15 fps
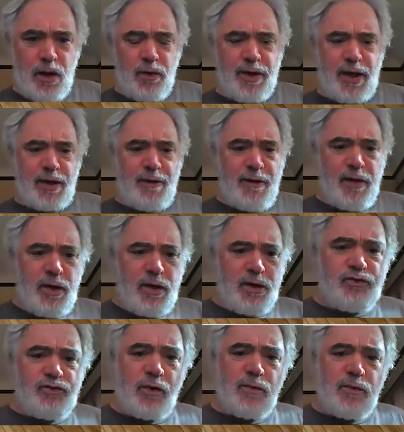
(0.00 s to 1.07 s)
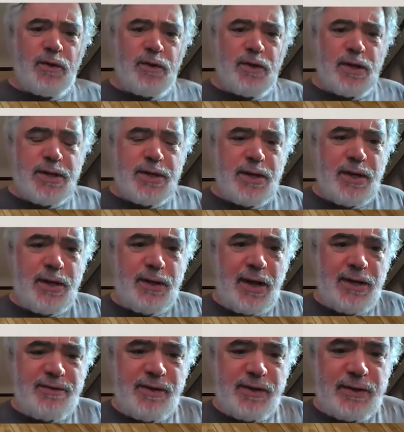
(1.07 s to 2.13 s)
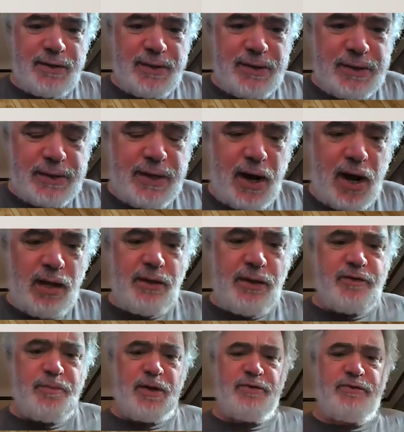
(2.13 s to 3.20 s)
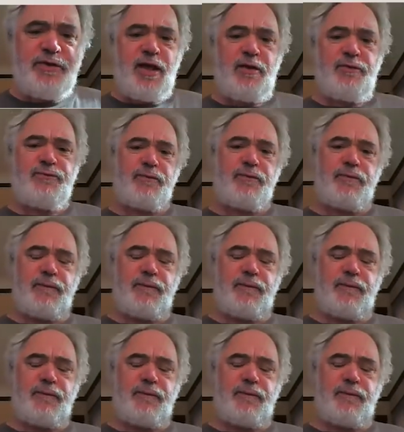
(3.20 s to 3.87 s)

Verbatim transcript: Okay, so in 19, colleagues and myself,